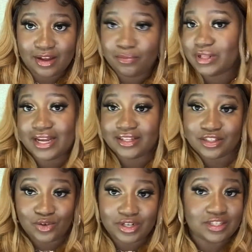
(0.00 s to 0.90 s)
of blondes
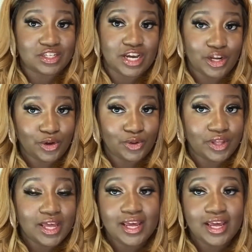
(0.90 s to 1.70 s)
on this channel.